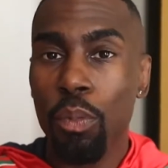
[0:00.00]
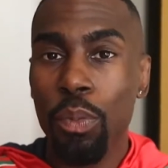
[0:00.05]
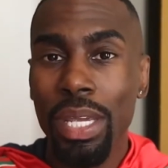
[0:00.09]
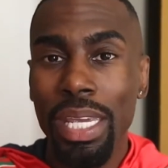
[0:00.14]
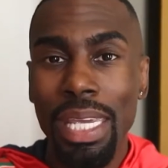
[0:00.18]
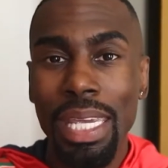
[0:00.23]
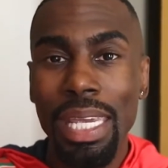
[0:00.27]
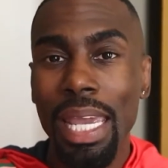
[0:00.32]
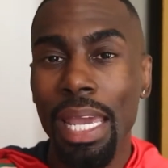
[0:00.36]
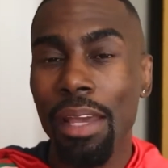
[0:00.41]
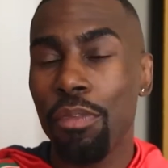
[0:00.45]

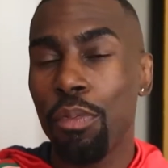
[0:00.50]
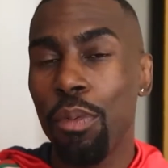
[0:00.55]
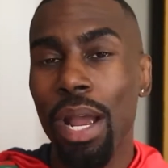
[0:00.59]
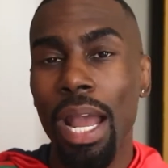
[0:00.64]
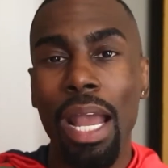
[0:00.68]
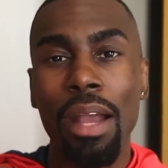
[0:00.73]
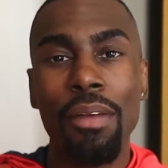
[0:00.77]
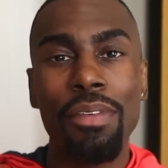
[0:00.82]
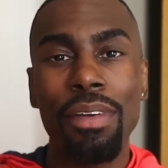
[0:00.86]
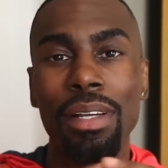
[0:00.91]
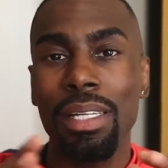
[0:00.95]
But
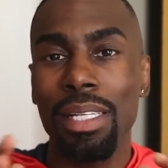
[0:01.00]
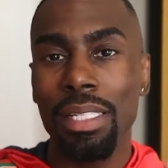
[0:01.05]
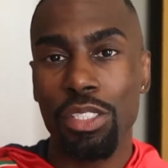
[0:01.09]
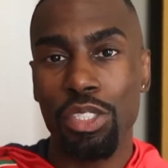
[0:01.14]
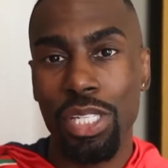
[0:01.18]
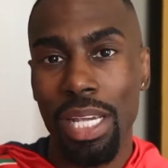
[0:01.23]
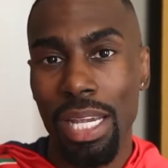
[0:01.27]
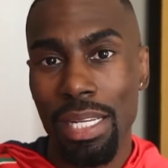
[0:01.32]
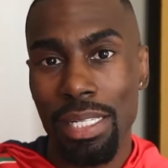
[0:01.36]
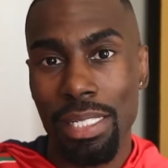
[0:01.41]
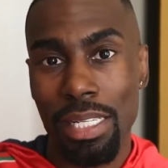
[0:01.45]
if we're ever
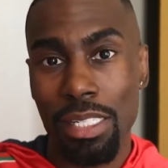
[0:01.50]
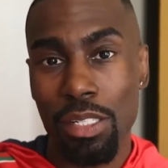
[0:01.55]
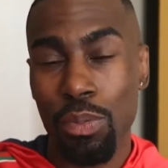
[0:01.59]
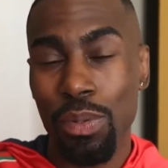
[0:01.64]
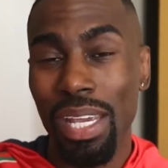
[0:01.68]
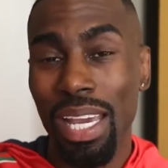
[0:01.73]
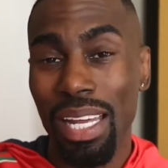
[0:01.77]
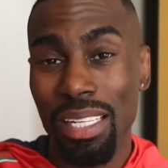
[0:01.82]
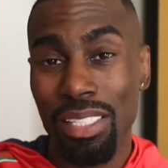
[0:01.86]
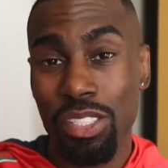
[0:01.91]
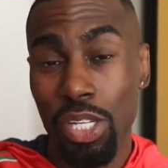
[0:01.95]
going to
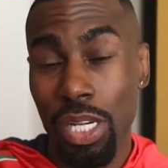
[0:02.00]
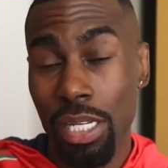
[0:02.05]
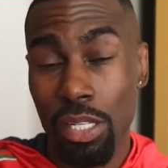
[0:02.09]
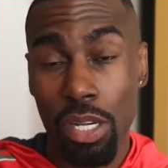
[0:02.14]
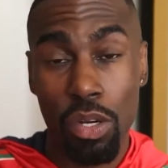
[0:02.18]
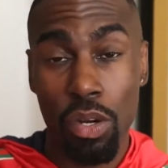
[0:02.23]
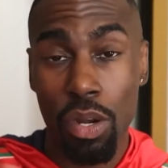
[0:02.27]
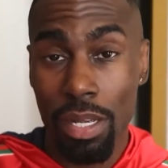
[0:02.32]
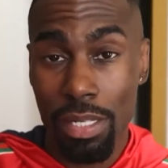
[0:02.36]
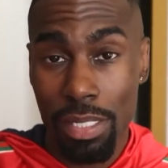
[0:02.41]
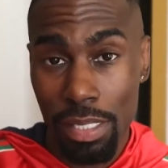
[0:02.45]
change this, we got to
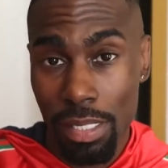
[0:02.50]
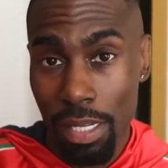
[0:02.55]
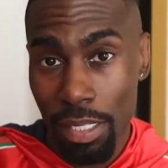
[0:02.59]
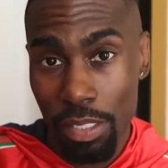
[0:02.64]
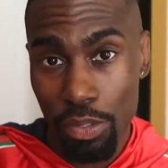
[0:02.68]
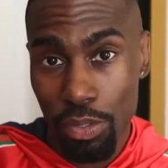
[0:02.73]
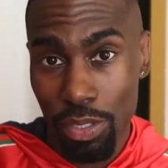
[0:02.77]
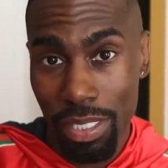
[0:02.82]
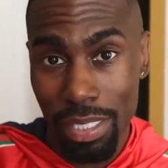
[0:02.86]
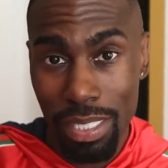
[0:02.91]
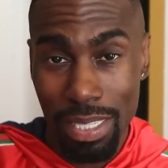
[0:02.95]
change it
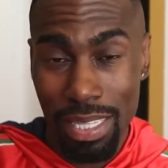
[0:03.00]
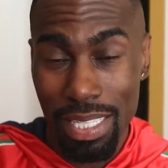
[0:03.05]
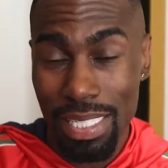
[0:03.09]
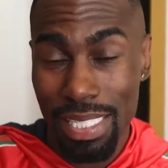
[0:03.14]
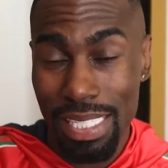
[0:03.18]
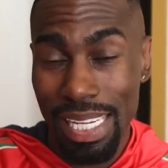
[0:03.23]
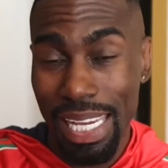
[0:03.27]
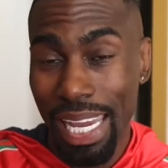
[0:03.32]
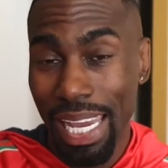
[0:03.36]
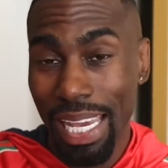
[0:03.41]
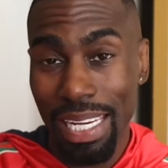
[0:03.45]
across the country.
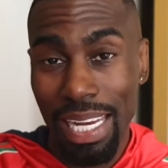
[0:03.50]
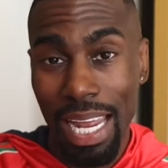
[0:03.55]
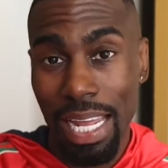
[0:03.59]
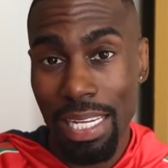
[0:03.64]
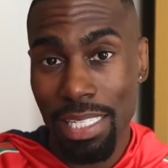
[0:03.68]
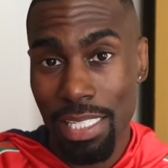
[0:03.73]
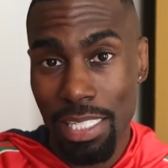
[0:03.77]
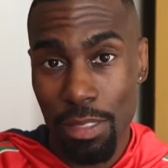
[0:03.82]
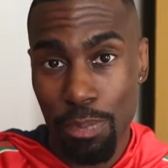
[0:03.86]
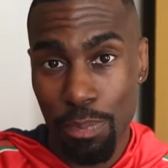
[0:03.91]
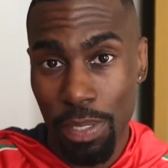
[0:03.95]
That this
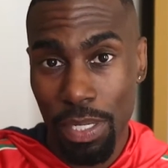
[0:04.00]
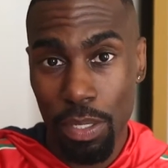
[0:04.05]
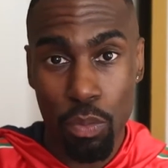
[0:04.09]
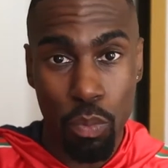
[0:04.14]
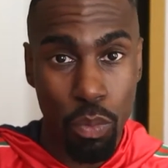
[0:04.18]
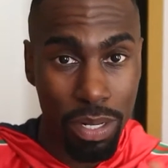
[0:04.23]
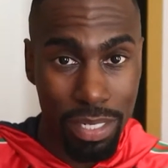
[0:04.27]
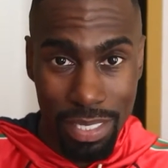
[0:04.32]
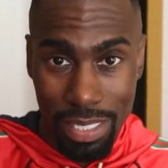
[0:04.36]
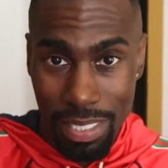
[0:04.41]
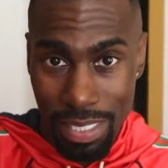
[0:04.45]
cannot
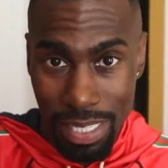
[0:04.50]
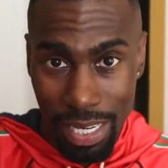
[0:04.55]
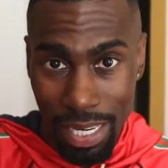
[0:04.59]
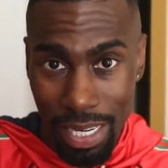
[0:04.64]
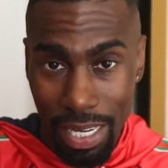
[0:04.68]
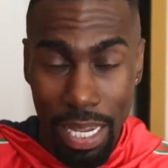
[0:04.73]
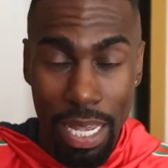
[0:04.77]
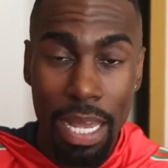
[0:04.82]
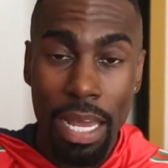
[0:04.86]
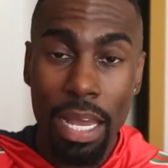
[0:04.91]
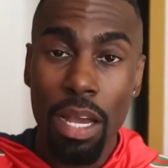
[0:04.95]
just be one
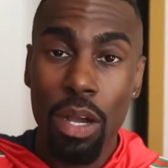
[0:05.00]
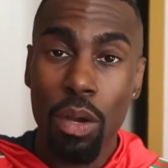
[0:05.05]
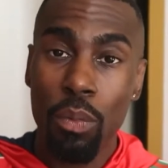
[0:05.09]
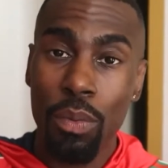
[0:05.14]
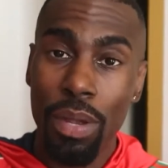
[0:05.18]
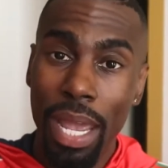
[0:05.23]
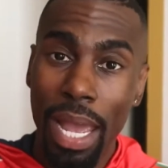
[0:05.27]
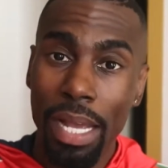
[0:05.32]
state.